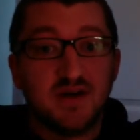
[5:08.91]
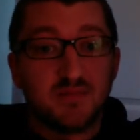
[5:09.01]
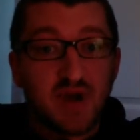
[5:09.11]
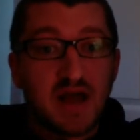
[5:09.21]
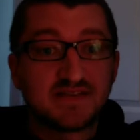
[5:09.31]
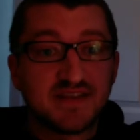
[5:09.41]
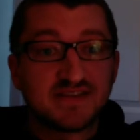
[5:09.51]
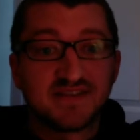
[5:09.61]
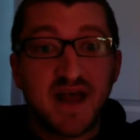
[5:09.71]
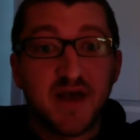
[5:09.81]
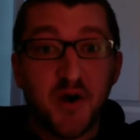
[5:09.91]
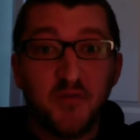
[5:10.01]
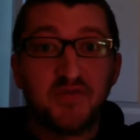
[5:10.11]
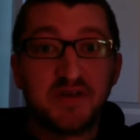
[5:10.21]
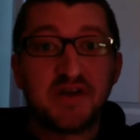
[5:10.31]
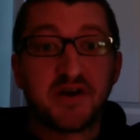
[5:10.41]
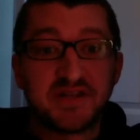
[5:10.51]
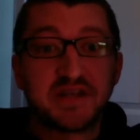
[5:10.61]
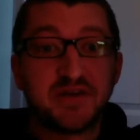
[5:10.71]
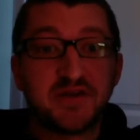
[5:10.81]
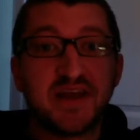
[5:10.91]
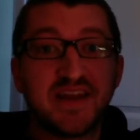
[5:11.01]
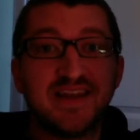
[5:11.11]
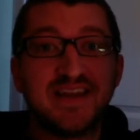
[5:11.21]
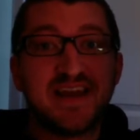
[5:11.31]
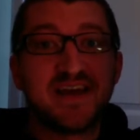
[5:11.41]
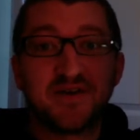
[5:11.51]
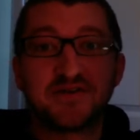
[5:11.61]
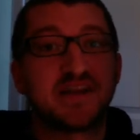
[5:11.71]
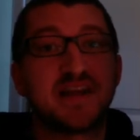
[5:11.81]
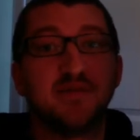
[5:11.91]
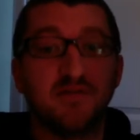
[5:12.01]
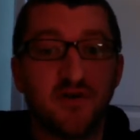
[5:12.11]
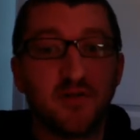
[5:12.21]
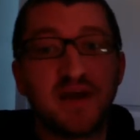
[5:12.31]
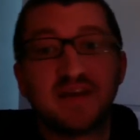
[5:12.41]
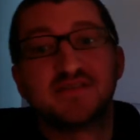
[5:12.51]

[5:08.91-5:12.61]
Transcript: process that I hopefully articulated in a understandable format